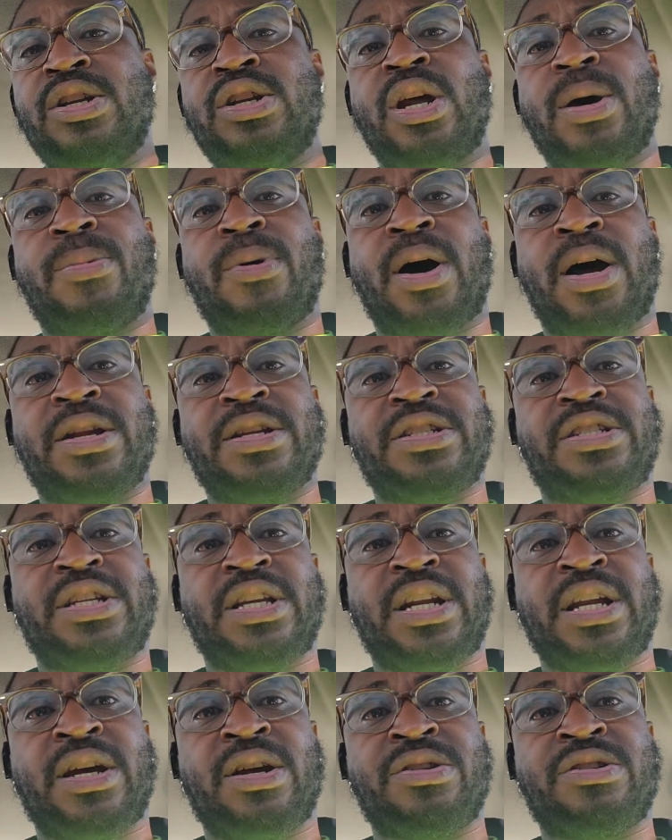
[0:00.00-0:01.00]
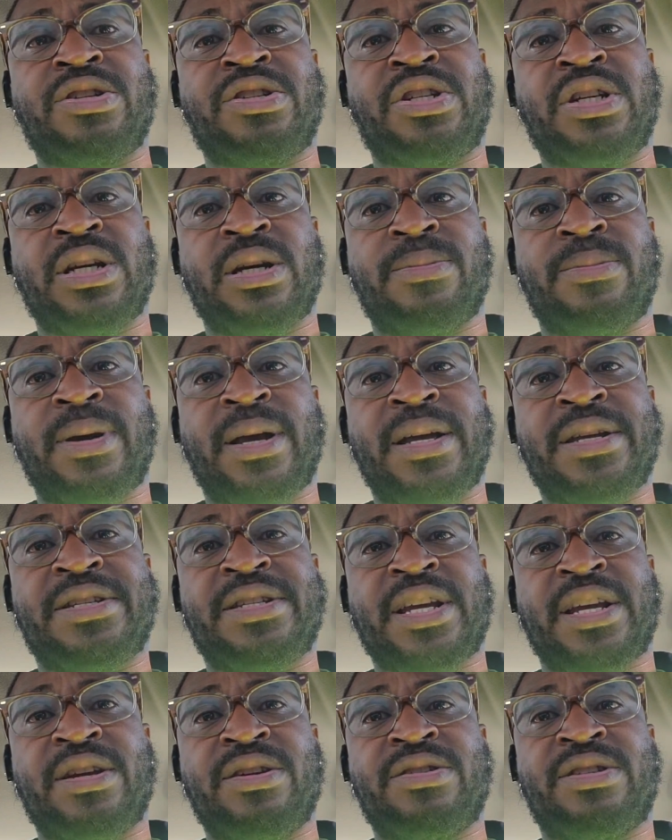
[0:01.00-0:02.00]
Double honor to the elders of GMS.
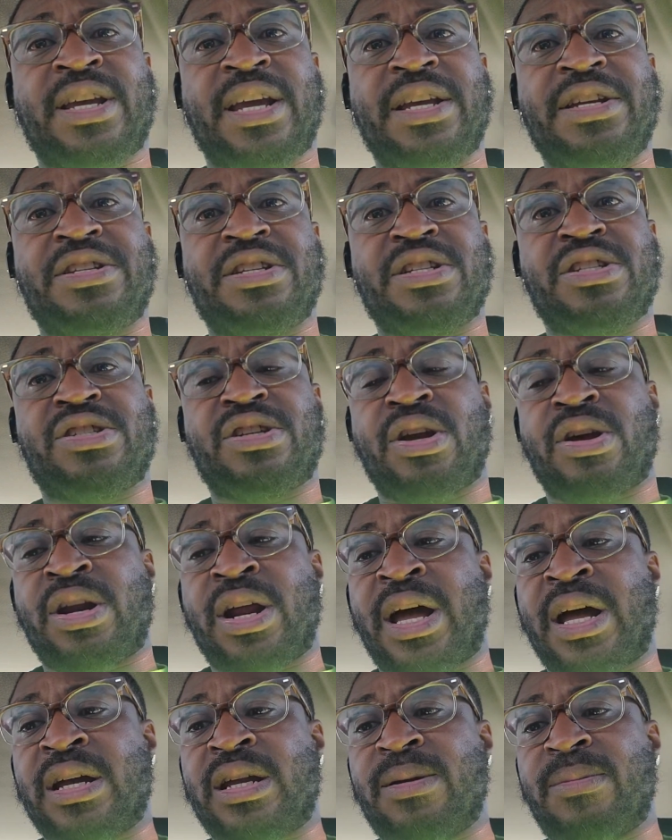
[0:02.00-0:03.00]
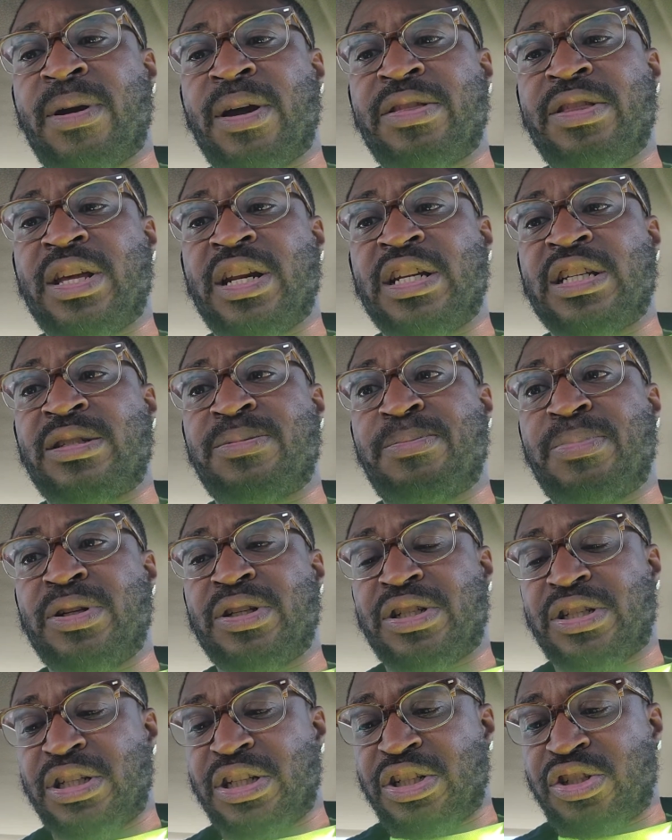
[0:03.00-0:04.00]
Salutations to all the Akim out there that's
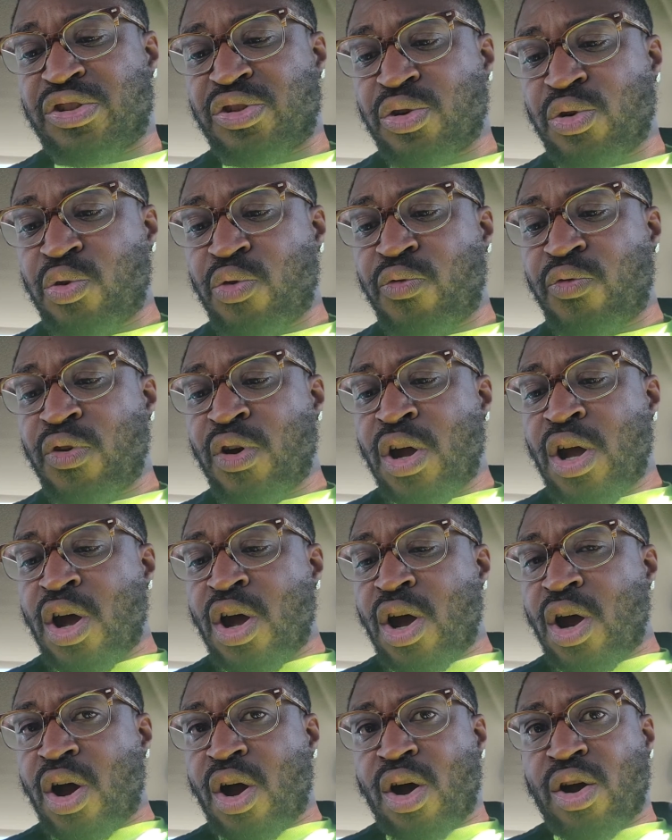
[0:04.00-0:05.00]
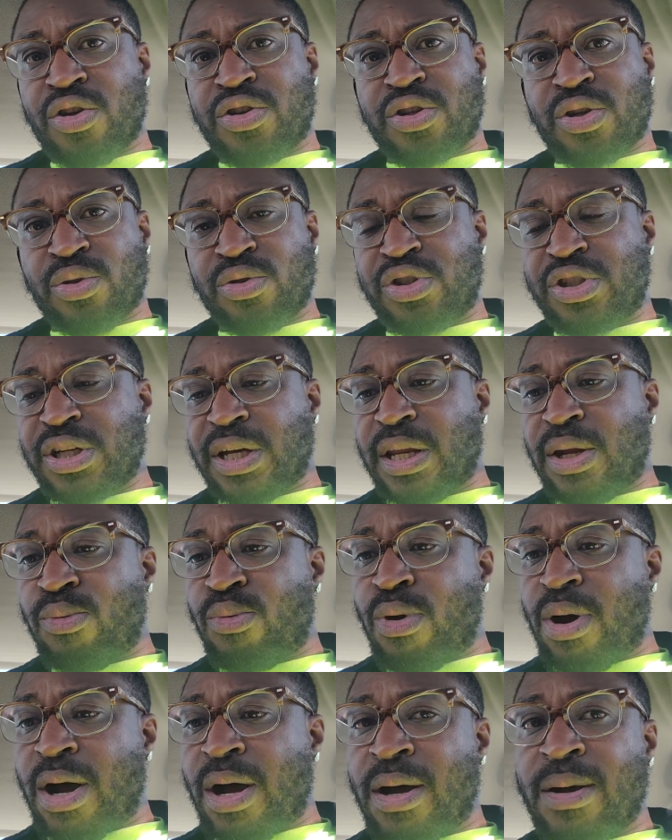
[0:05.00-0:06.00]
pushing this truth. Also,
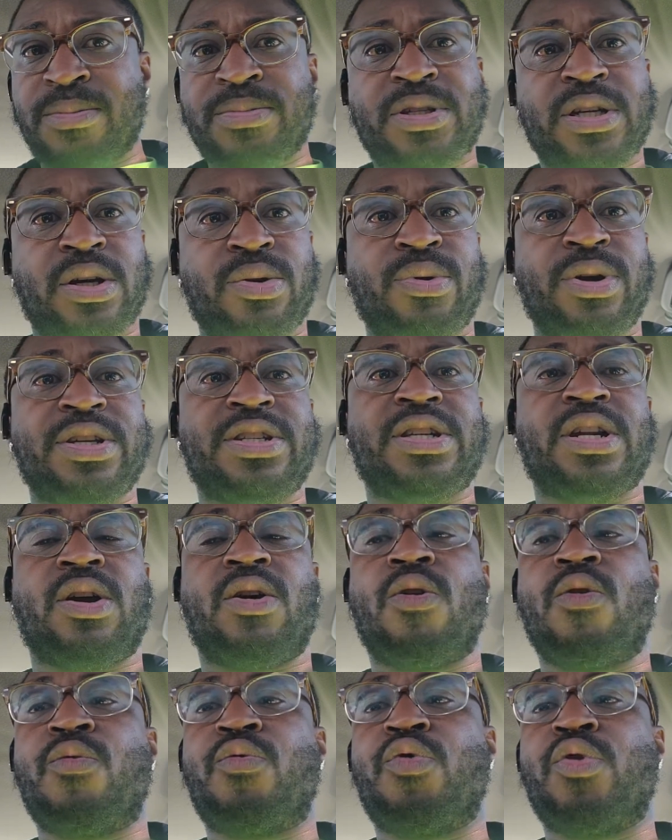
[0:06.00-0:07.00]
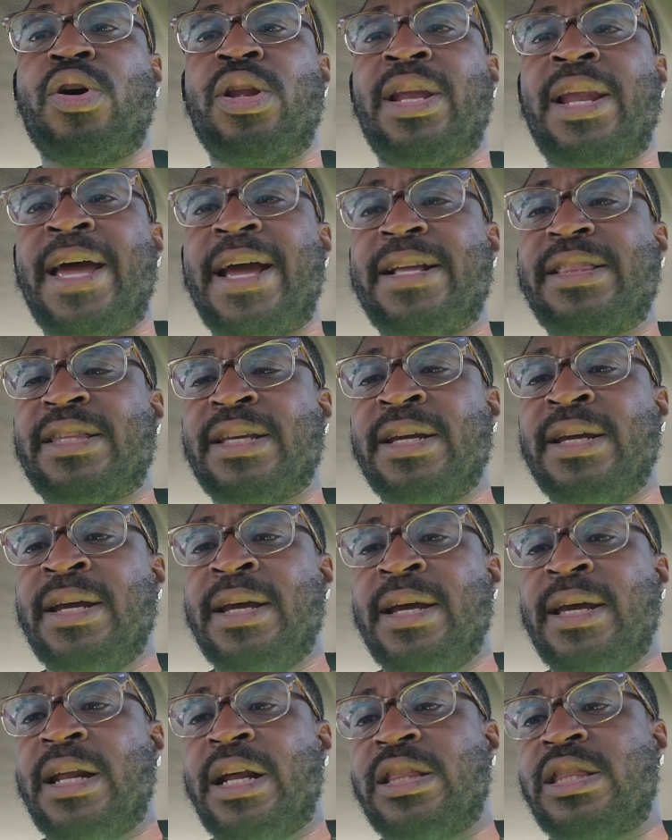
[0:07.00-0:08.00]
Shalom to the rest of the hopeful elect.
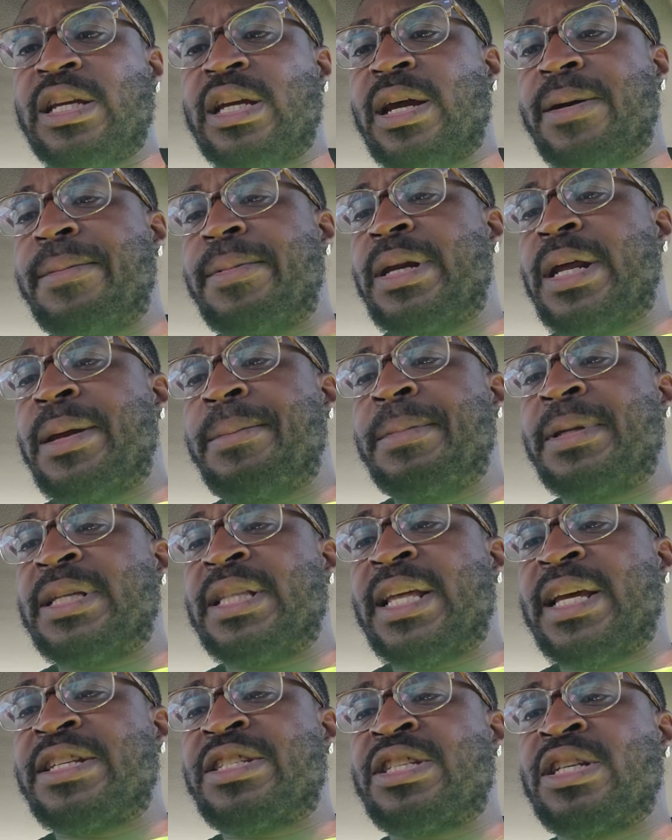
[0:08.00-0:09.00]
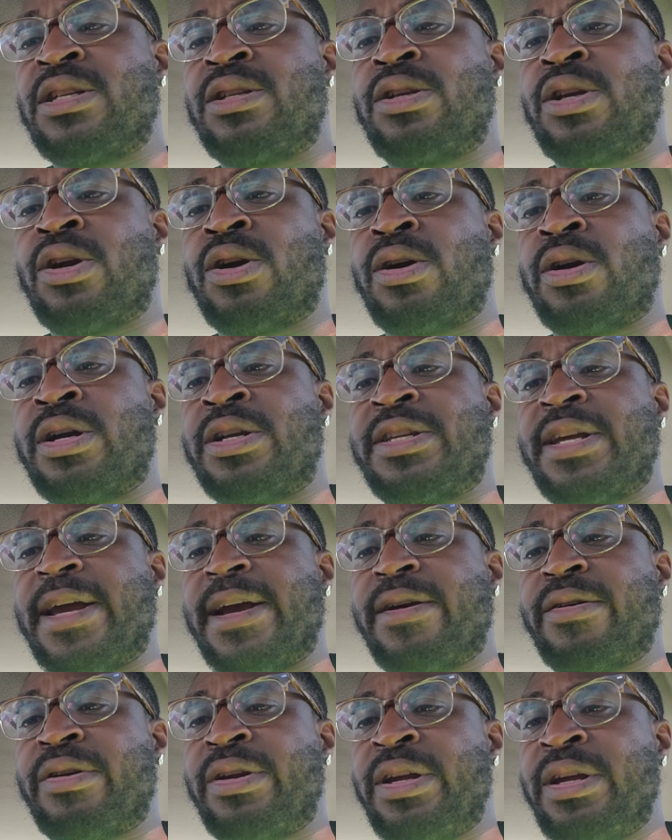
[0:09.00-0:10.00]
I think I'm going to name this lesson Your
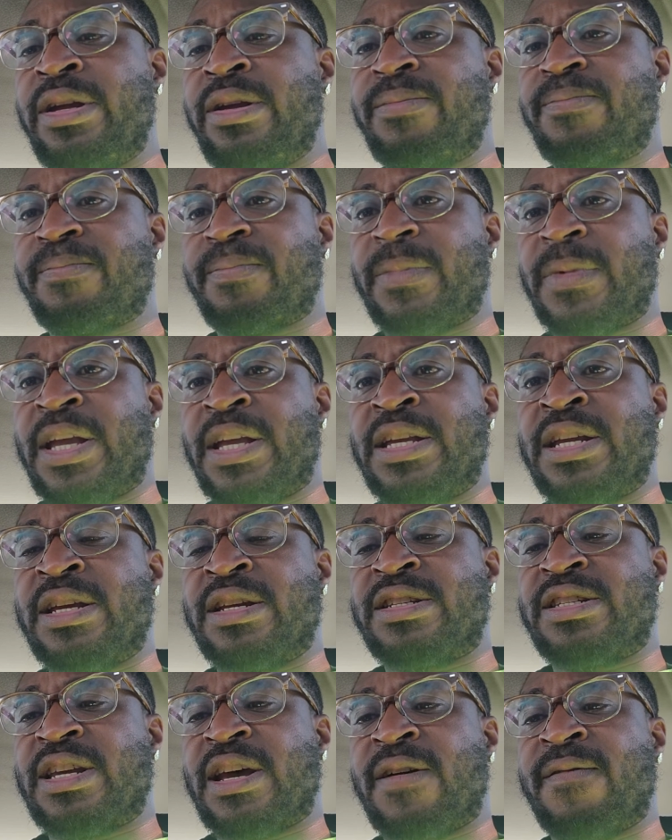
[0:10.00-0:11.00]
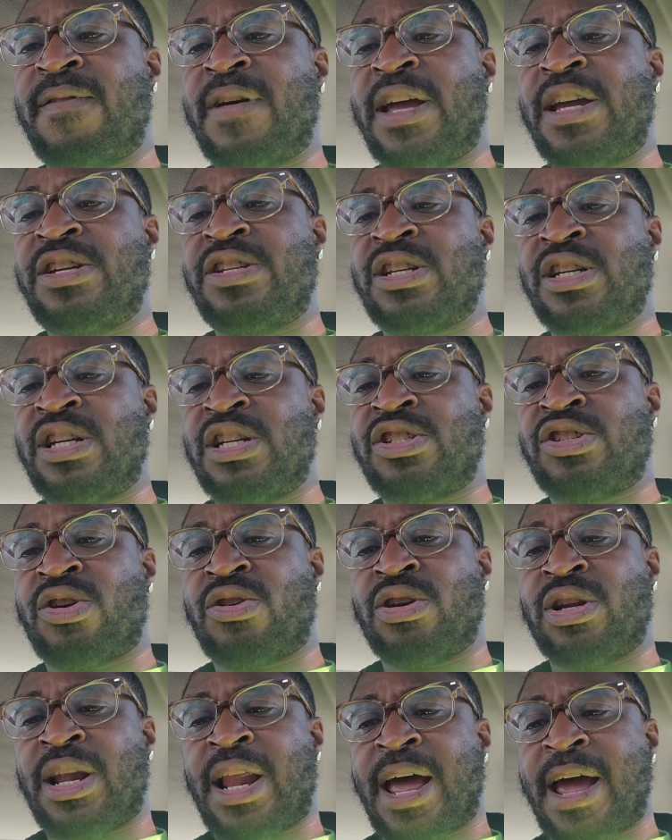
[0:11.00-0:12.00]
Integrity and Your Salvation is
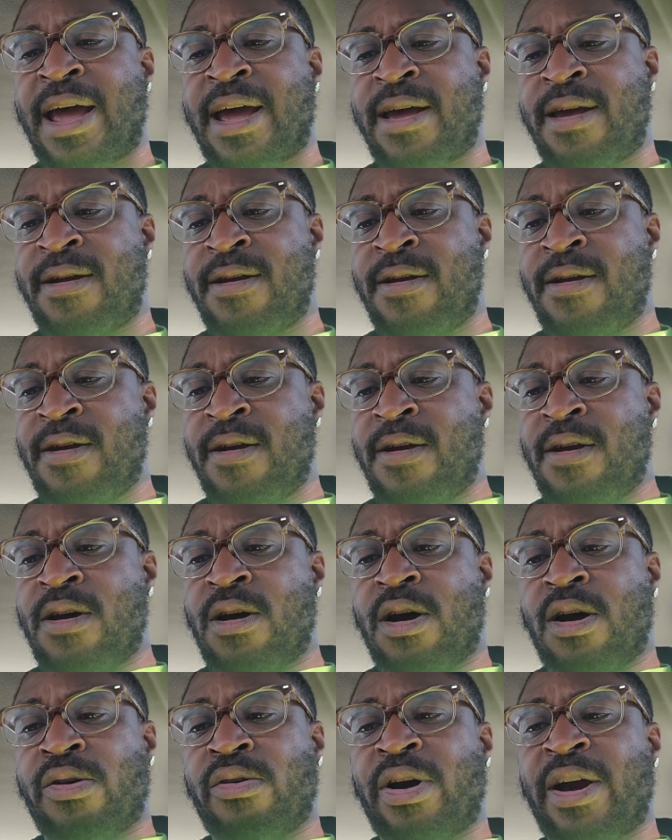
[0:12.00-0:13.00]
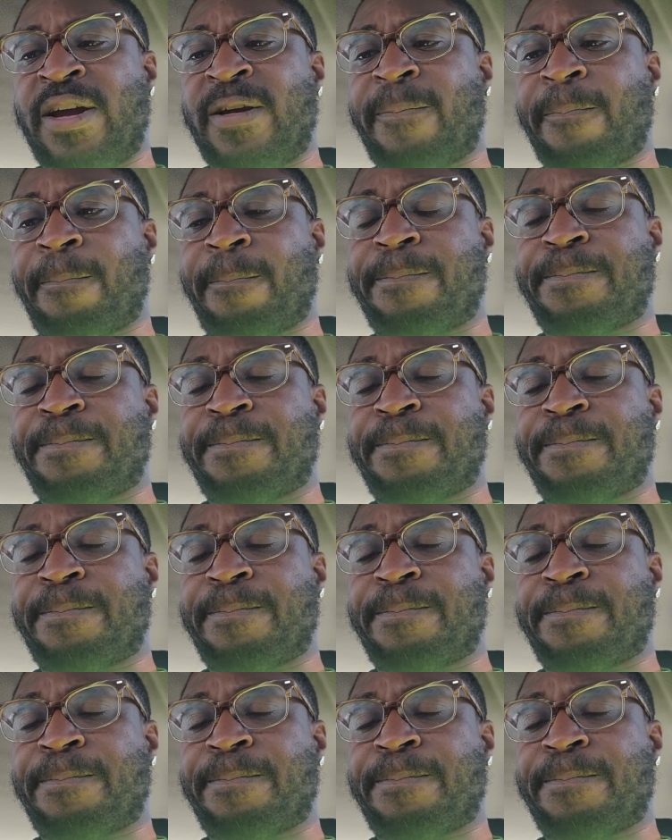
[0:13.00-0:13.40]
on the Line. All right?